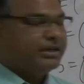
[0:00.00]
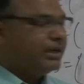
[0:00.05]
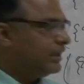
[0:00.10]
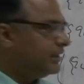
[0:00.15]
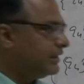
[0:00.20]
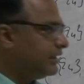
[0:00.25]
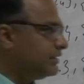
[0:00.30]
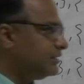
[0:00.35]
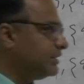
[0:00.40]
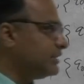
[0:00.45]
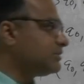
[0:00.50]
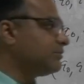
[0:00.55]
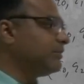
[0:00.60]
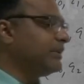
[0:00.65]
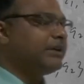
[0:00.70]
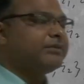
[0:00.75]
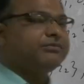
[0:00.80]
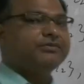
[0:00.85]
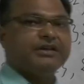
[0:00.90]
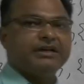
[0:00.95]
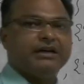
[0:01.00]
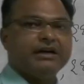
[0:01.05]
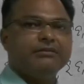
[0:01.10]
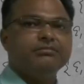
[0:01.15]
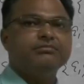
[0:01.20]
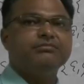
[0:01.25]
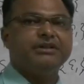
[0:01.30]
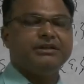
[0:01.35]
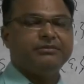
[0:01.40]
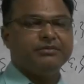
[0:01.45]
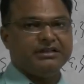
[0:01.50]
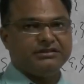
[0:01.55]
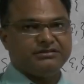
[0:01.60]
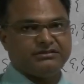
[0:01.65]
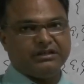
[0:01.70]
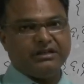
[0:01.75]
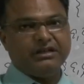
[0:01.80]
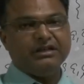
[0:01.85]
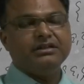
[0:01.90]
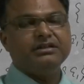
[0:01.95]
and in this way we have
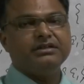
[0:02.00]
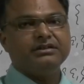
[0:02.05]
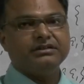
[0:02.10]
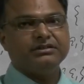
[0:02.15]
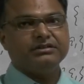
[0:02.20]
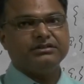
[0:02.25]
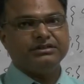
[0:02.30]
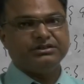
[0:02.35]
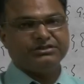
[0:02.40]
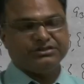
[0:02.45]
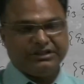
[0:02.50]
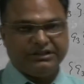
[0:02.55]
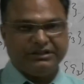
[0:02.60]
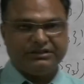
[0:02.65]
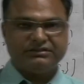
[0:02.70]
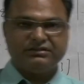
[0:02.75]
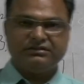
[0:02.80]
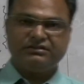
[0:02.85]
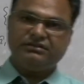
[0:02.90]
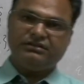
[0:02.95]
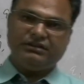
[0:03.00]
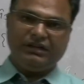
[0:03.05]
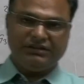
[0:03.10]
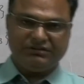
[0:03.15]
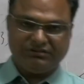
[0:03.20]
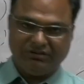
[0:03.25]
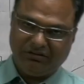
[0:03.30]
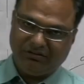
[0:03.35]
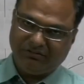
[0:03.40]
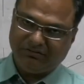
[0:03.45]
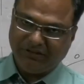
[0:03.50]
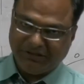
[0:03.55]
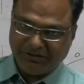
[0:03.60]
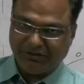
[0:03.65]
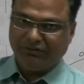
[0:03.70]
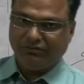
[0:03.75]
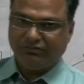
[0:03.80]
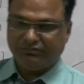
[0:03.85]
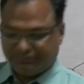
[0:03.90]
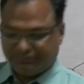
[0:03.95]
minimized the states. That's all. Thank you.